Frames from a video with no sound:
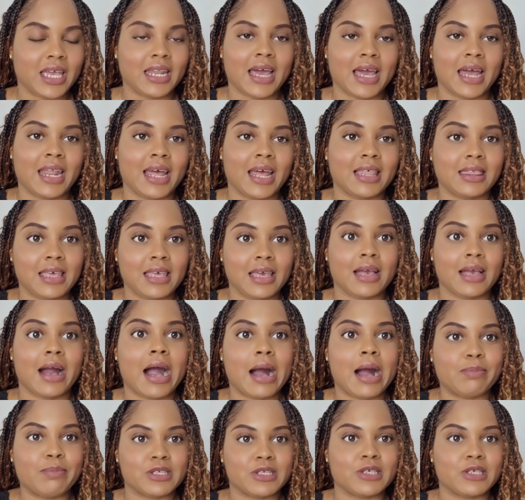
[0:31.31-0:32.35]
And I think
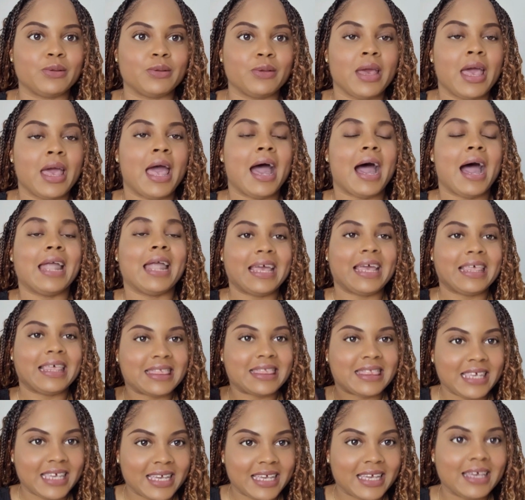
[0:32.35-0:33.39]
absolute, and I
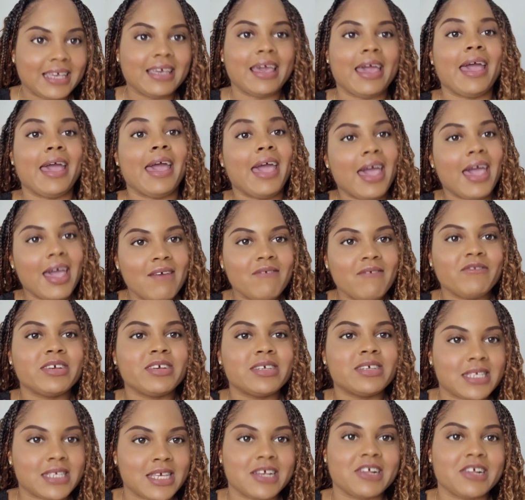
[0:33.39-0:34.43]
think every
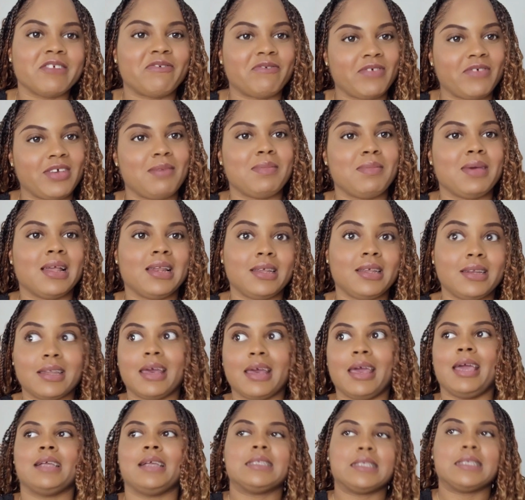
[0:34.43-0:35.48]
single female in the
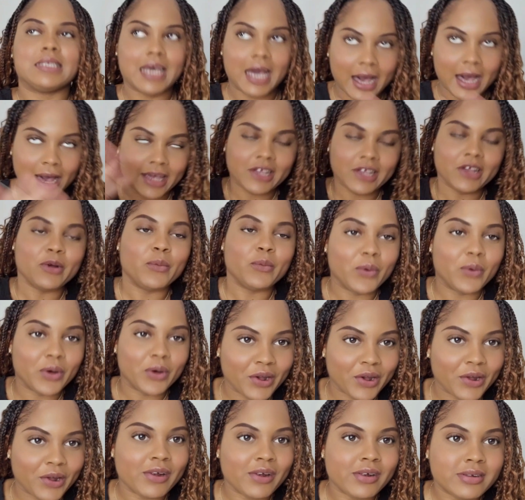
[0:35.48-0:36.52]
entire
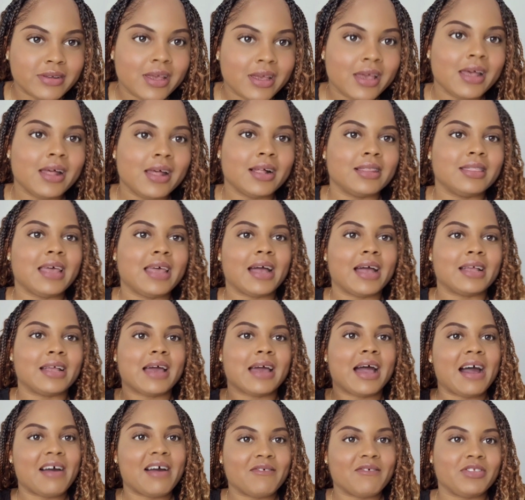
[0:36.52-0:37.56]
world that
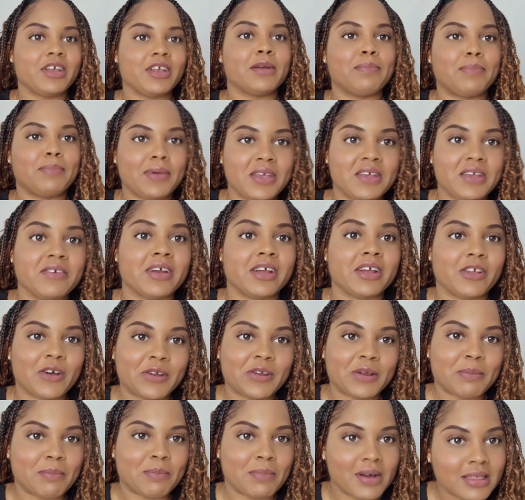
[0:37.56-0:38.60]
have their period on a
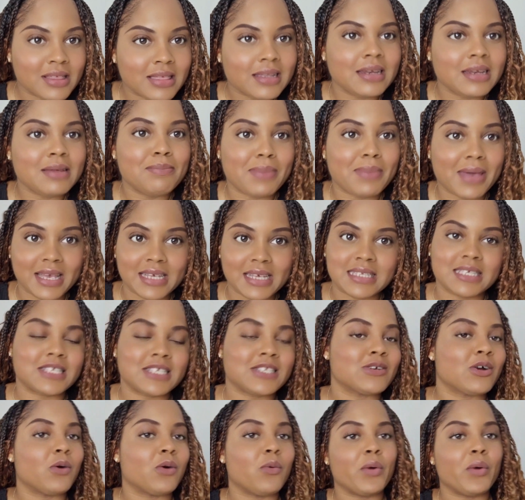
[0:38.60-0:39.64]
monthly basis
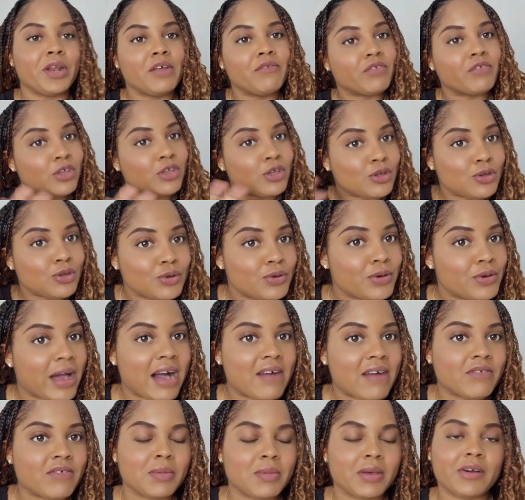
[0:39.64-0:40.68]
or whenever you do have
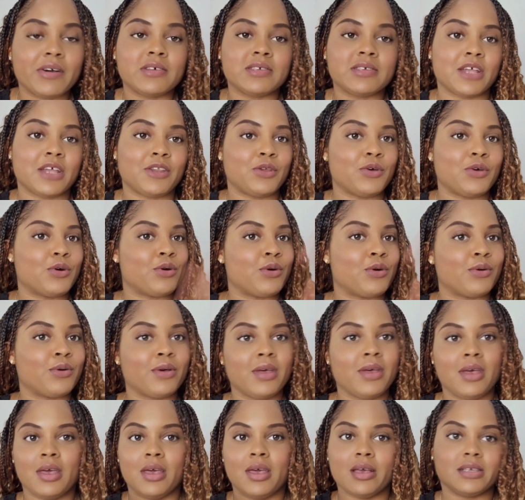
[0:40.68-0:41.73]
it, because I know
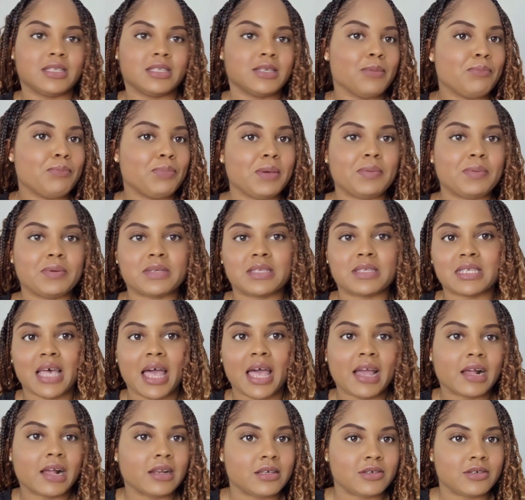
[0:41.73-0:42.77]
some people's
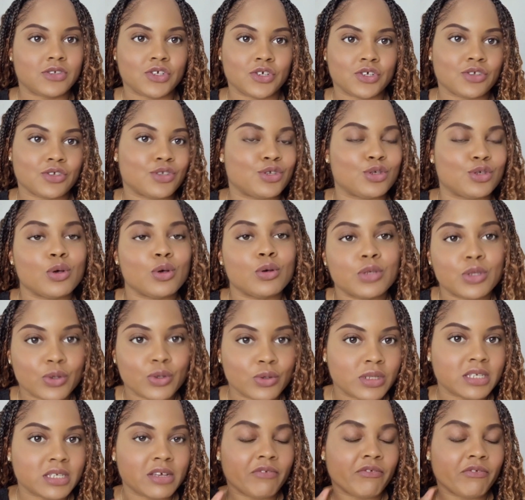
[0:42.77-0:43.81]
cycle is just so so
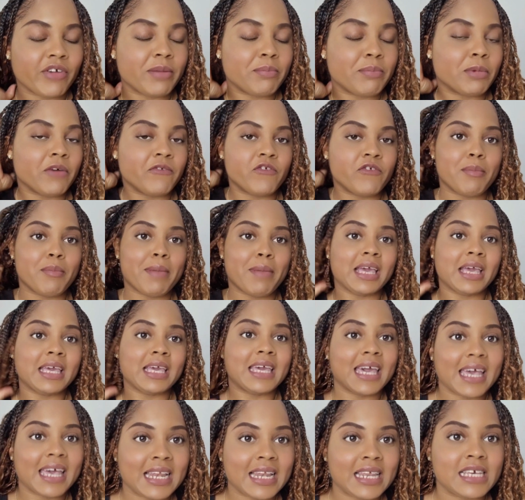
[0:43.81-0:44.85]
different. But for my
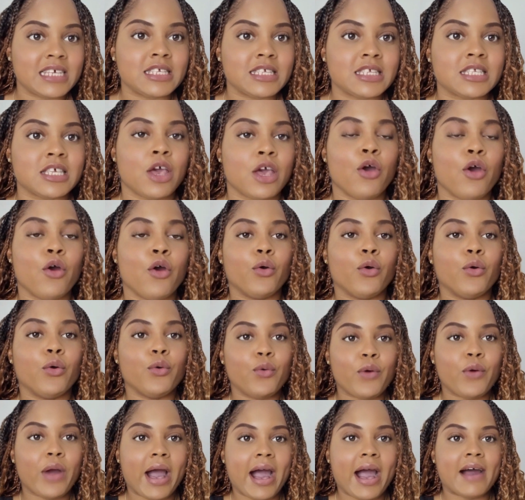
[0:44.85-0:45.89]
girlies who
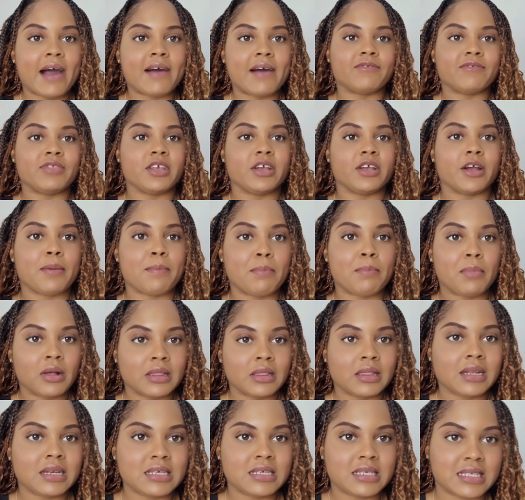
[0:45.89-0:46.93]
have their
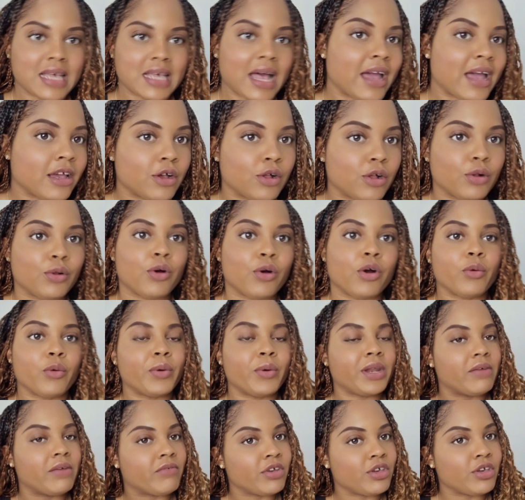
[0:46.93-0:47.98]
monthly cycle or
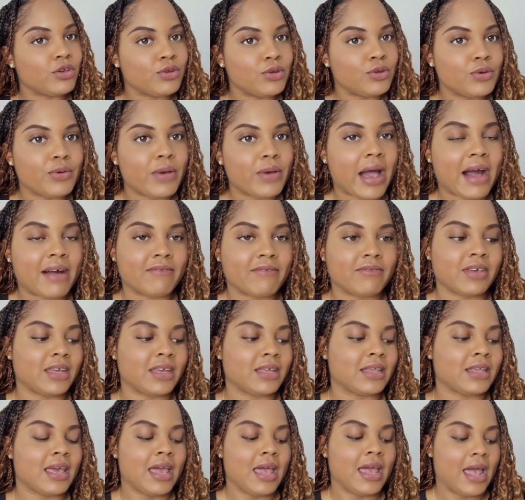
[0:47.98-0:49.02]
whenever you do have it,
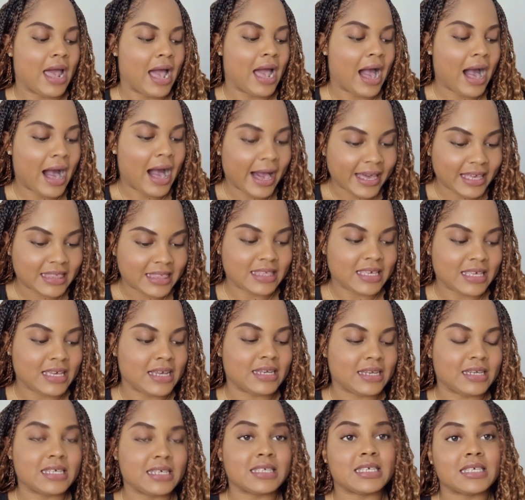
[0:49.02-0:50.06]
I think
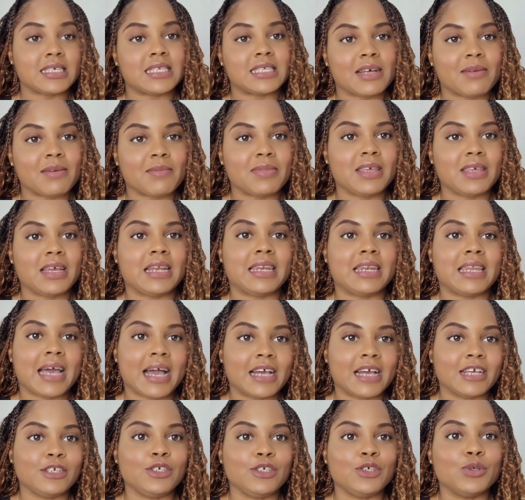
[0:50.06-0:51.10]
this is something
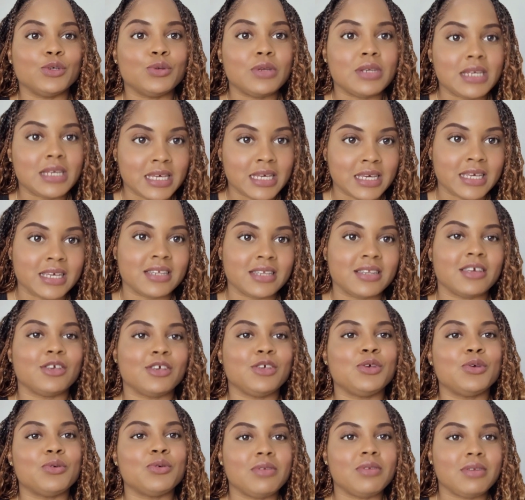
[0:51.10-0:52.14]
that you need,
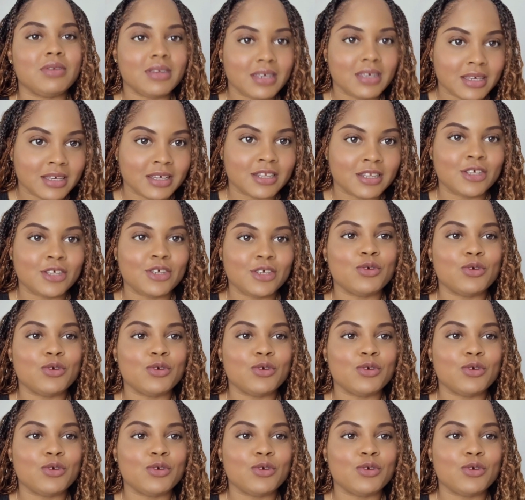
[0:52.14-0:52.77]
you need, you